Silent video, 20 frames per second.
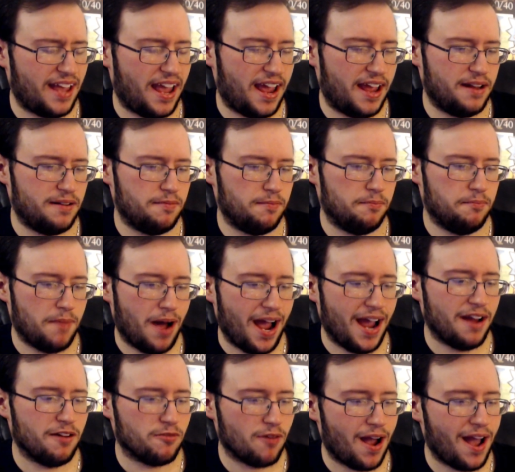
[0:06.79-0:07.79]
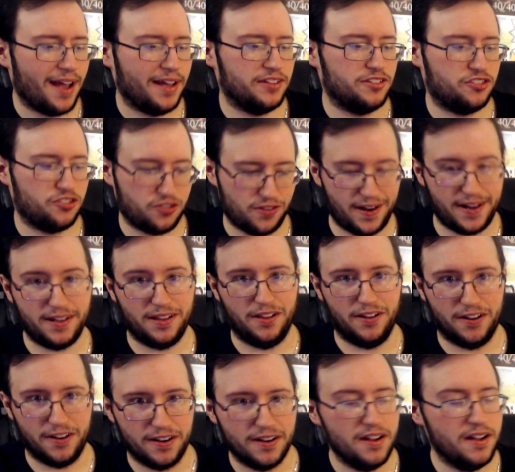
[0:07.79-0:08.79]
and MyRISE
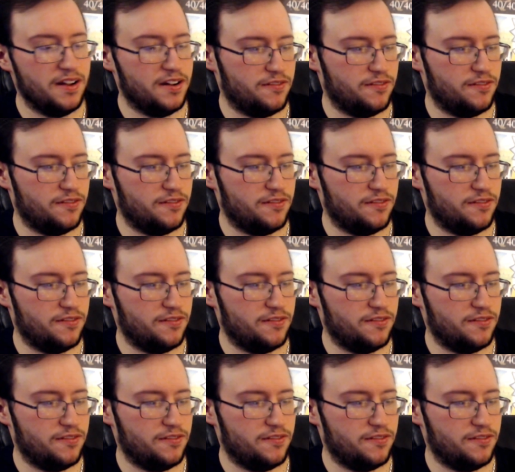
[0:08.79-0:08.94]
trailer